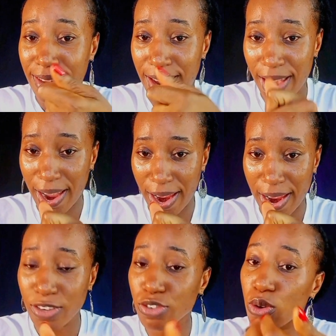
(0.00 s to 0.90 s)
the hair.
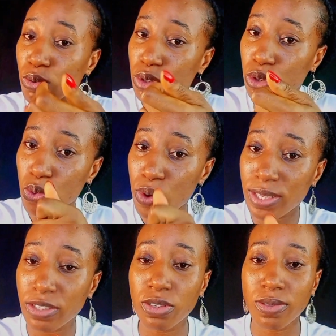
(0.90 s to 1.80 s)
Don't squeeze it.